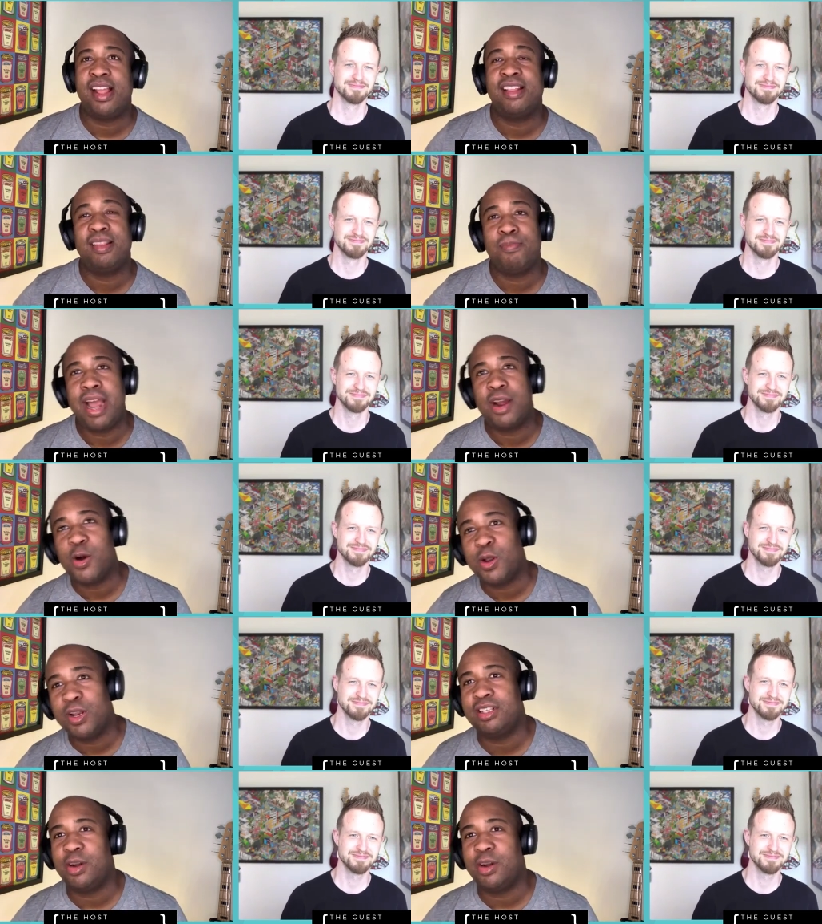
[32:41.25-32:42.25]
Speaker 1: that my
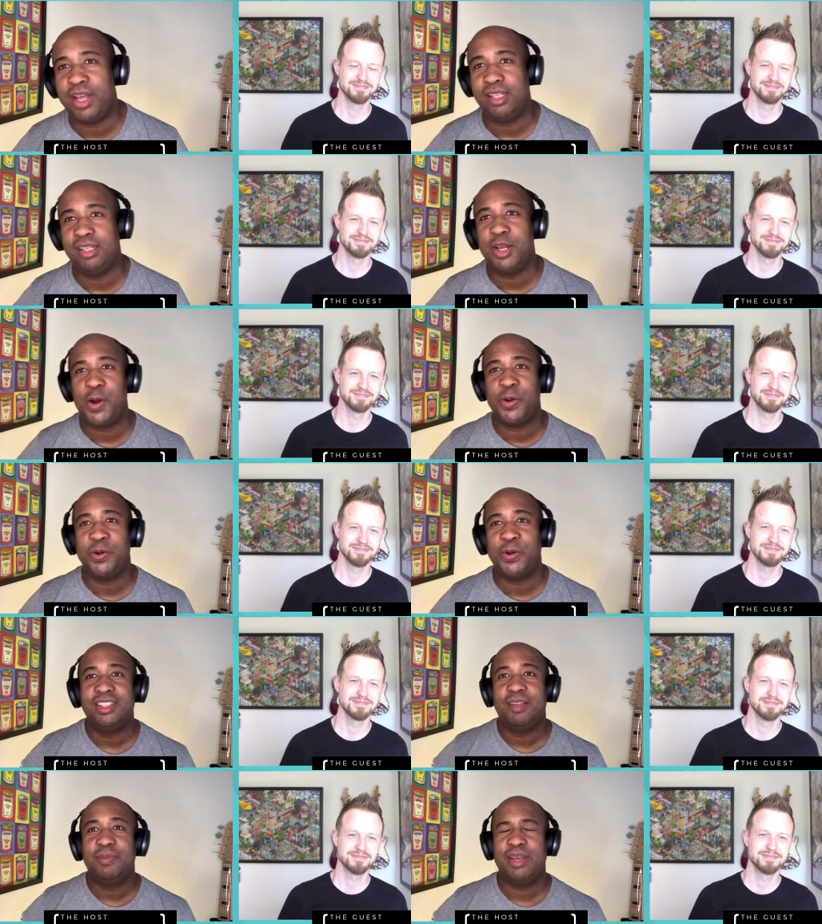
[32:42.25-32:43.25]
colleagues already know,
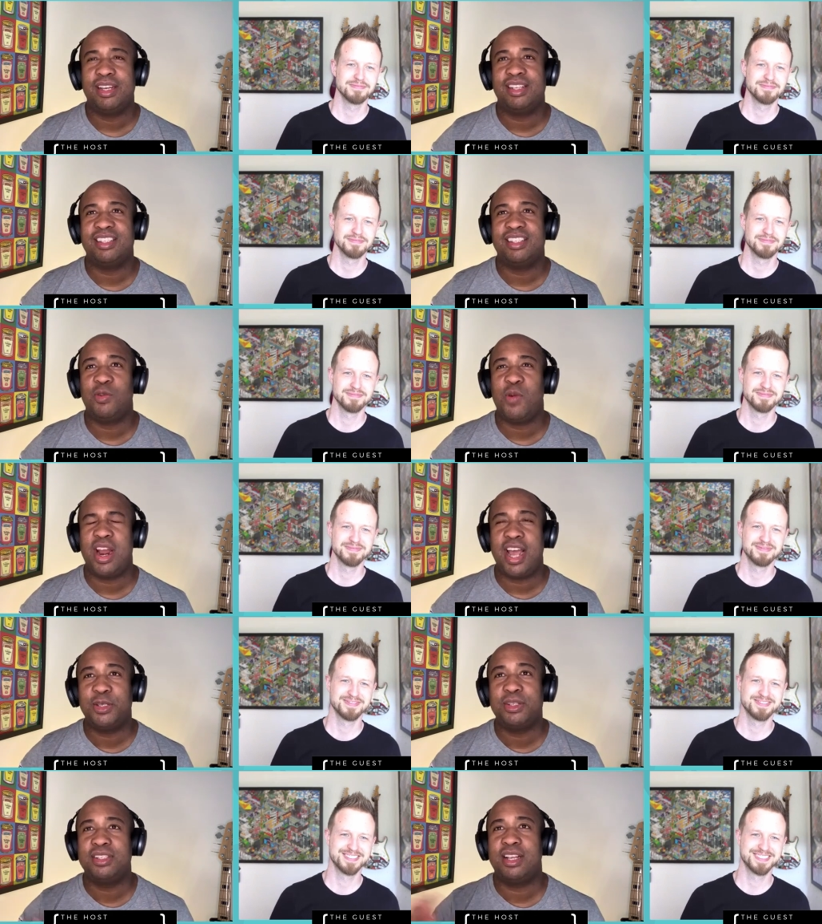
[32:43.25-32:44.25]
because when I
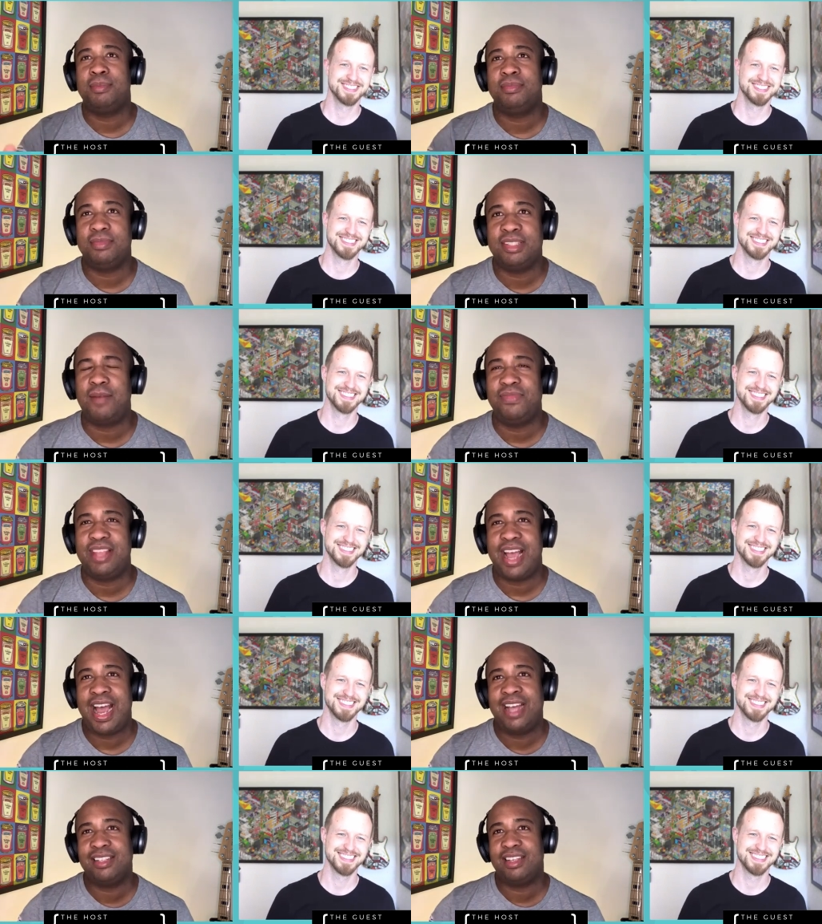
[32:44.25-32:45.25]
do some some
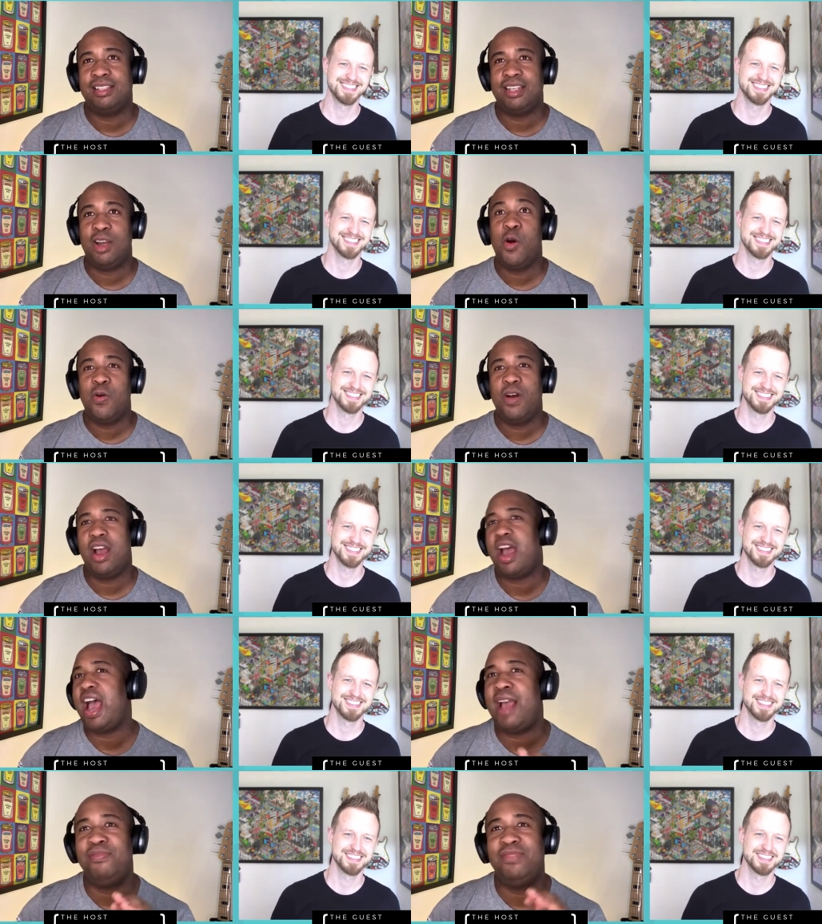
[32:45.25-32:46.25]
task, I say, "Oh,
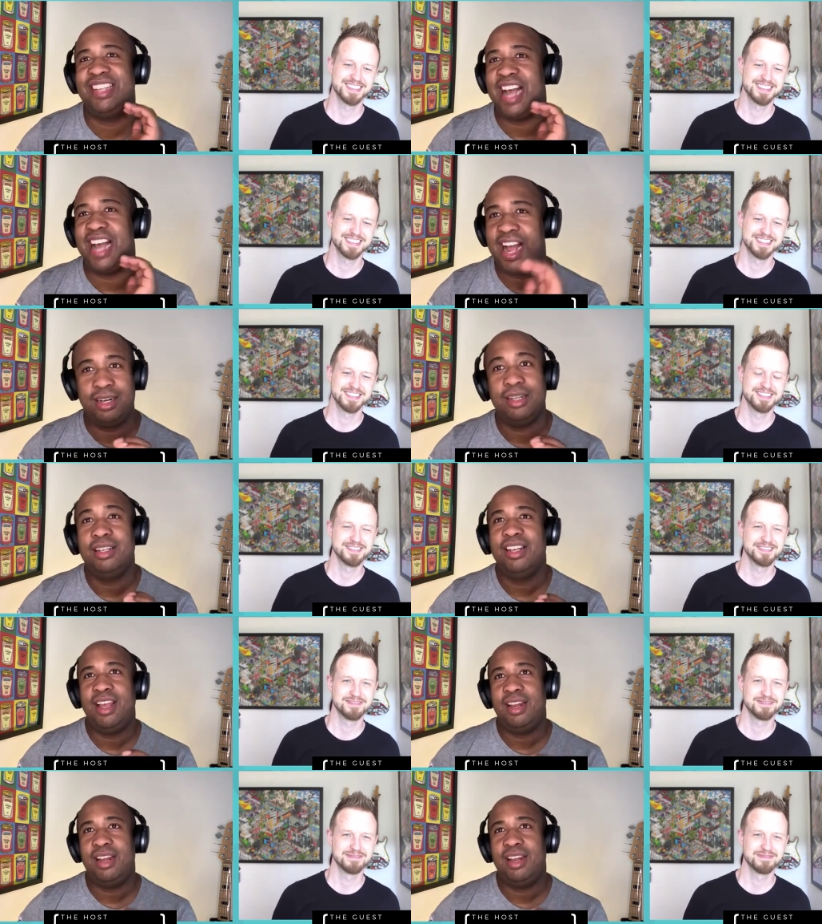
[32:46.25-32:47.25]
I'm done."
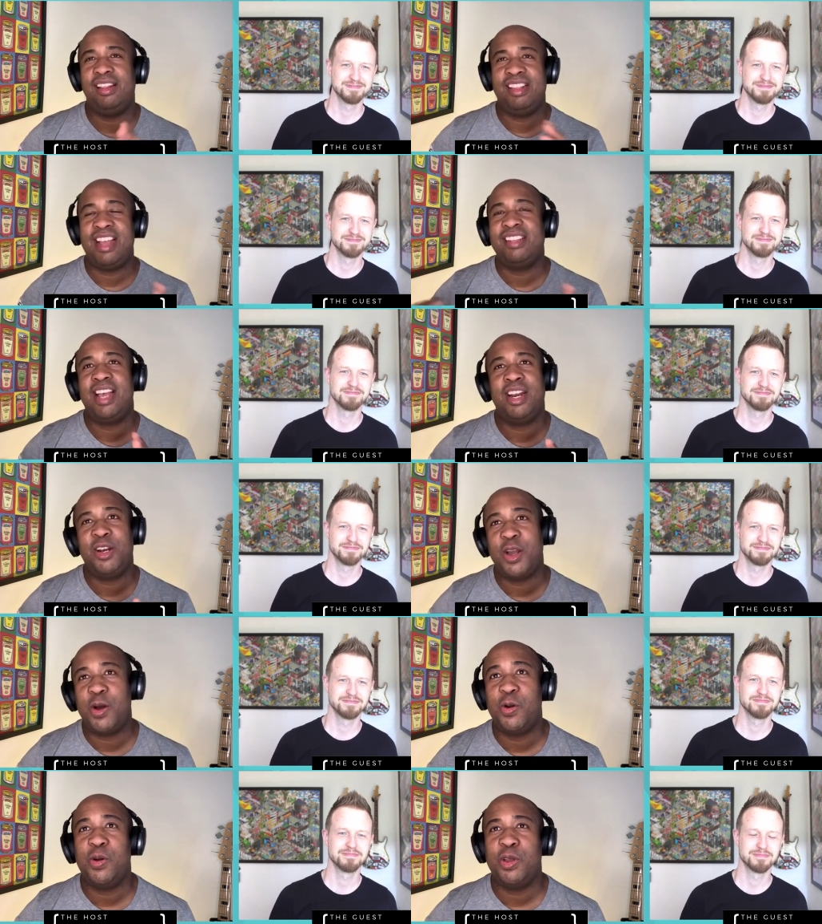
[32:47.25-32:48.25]
Eh, they say,
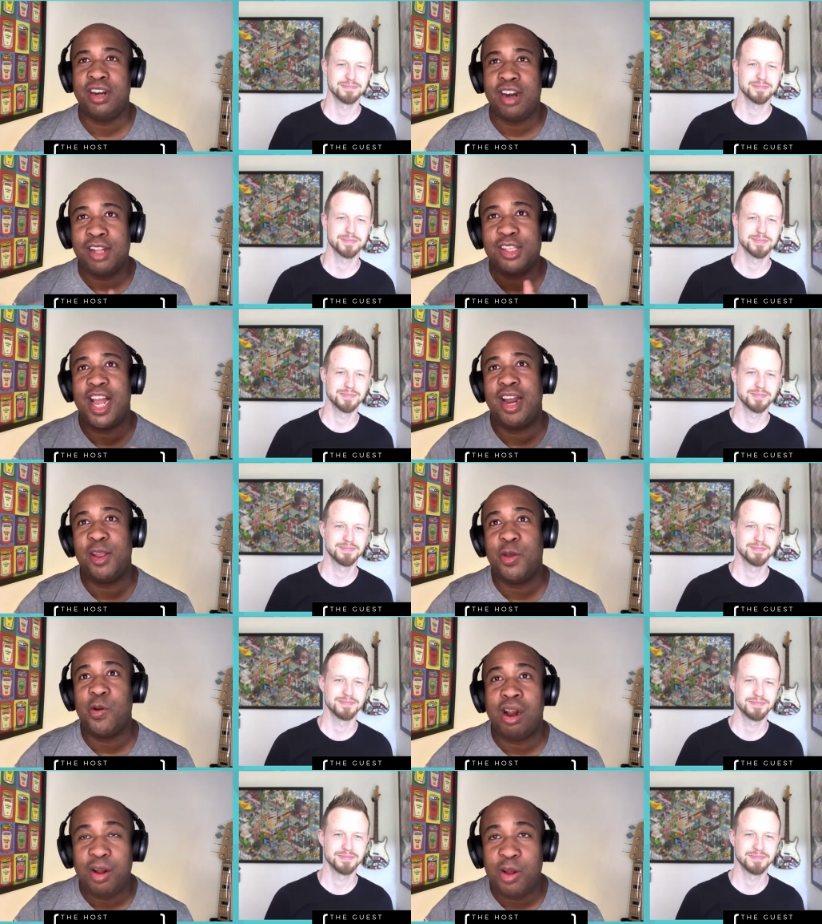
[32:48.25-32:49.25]
"No, you're not done. You
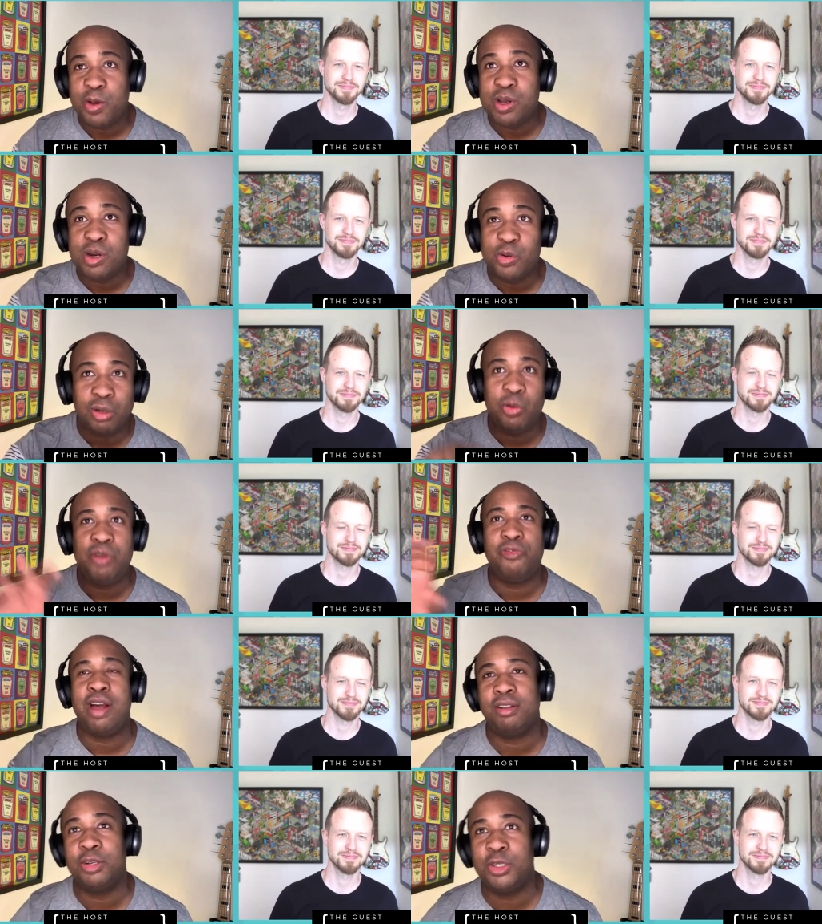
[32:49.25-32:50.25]
are. You will
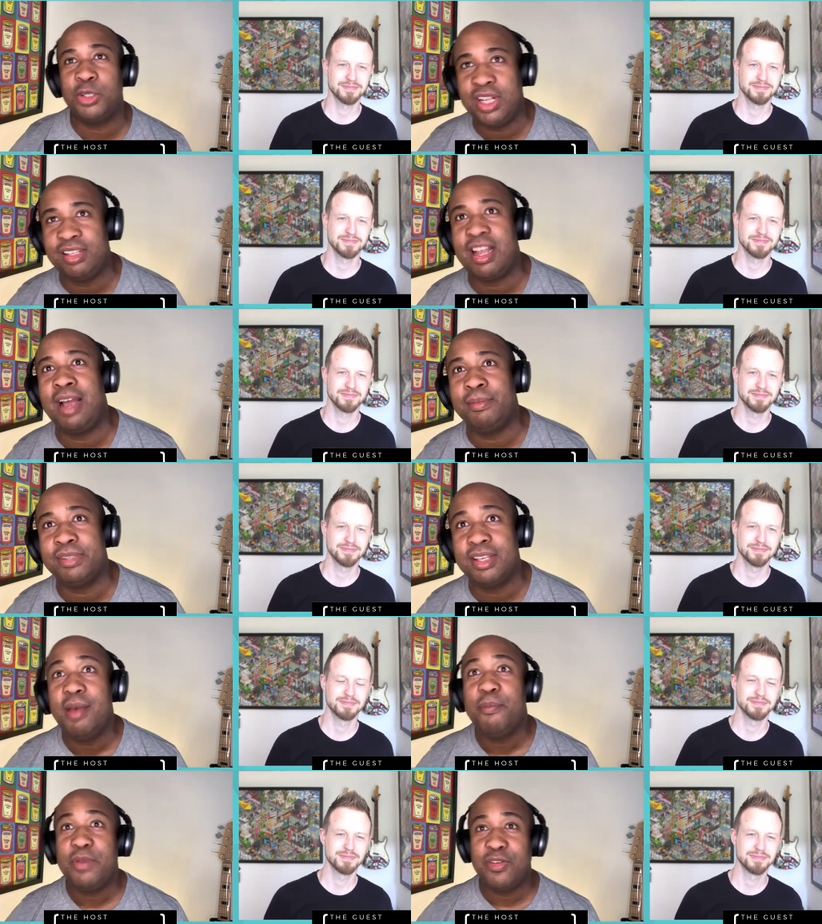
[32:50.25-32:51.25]
refactor three times
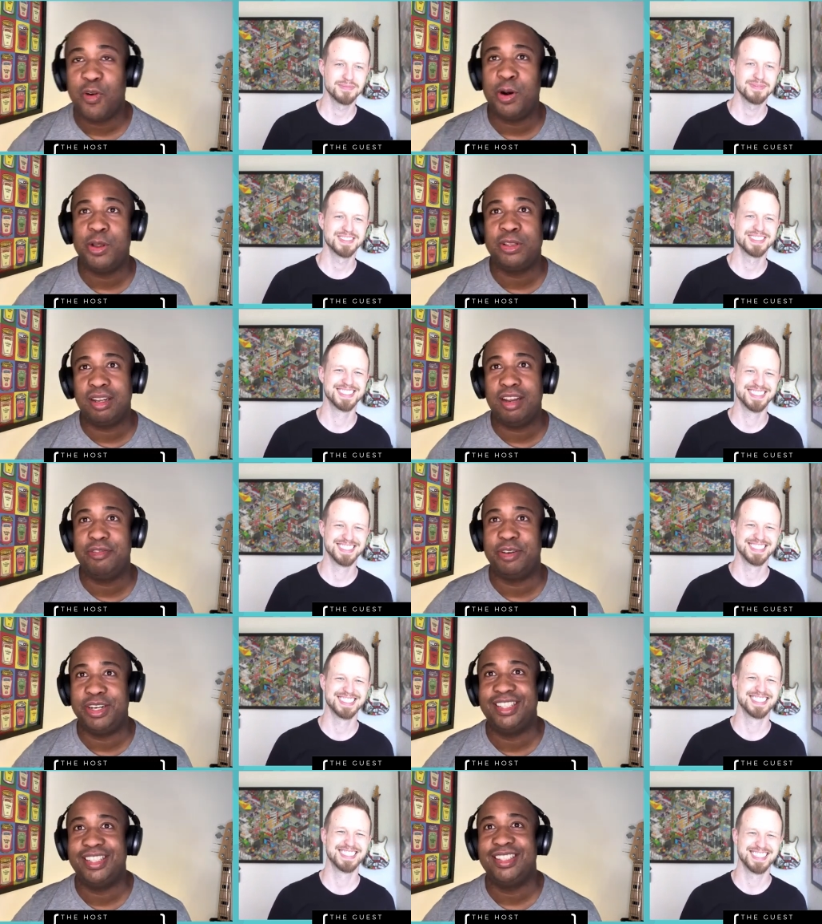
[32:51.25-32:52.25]
before you deliver
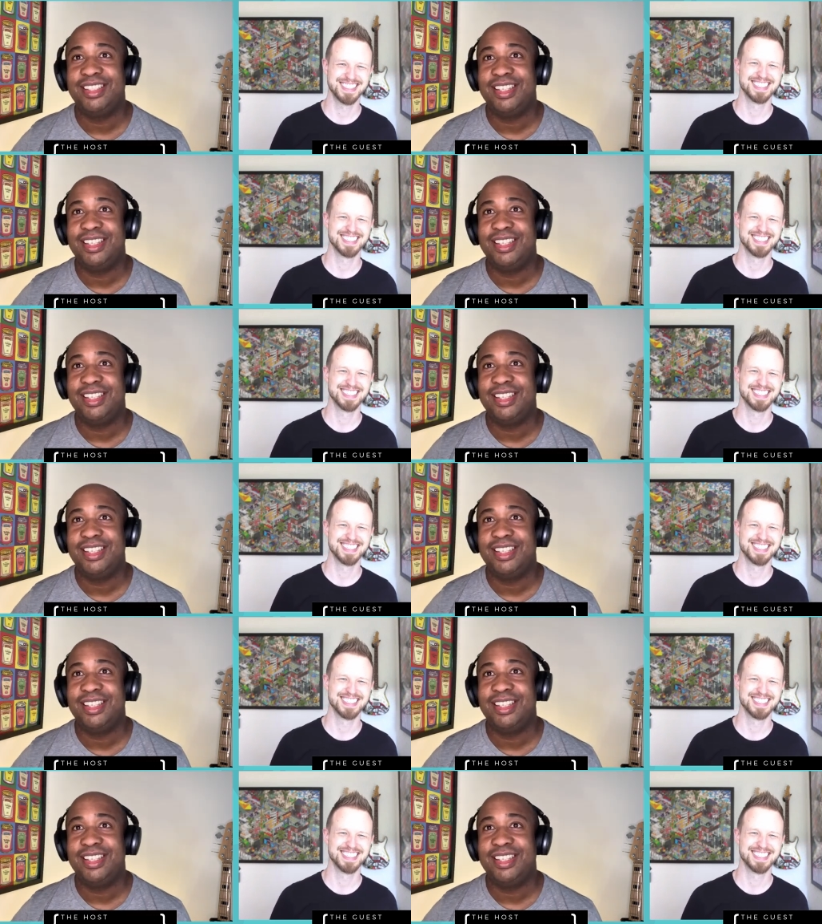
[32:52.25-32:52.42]
it."